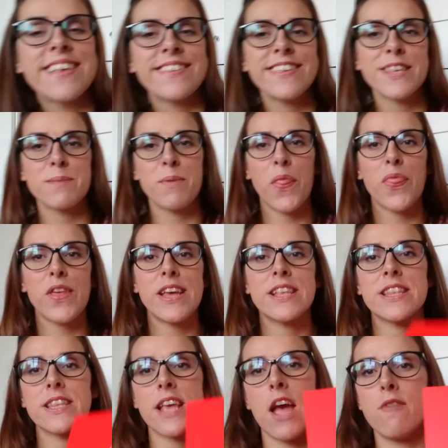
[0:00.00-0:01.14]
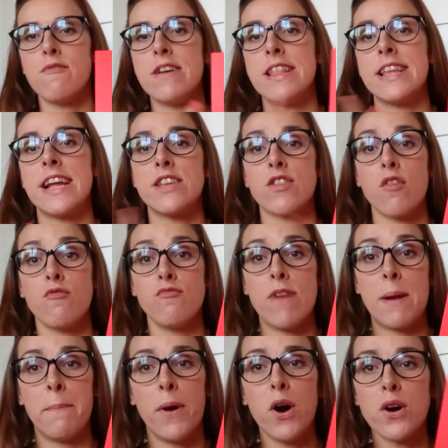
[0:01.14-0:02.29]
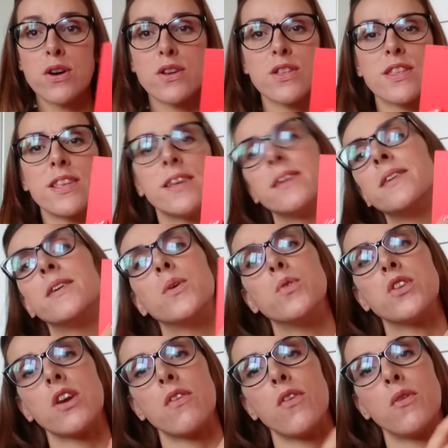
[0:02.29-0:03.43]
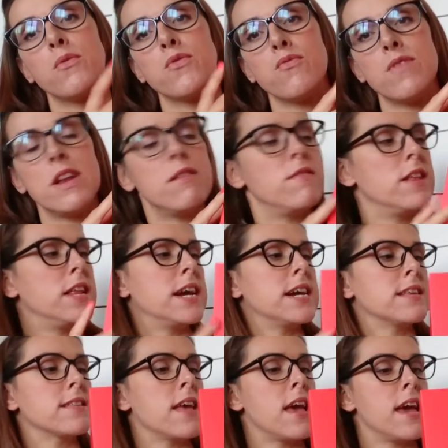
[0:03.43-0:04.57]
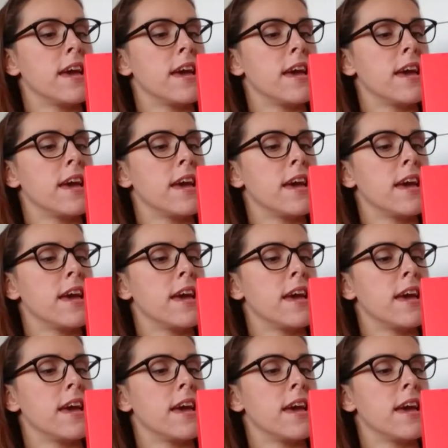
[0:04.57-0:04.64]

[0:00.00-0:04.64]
So this month it's a really nice red box, which I thought was really really nice.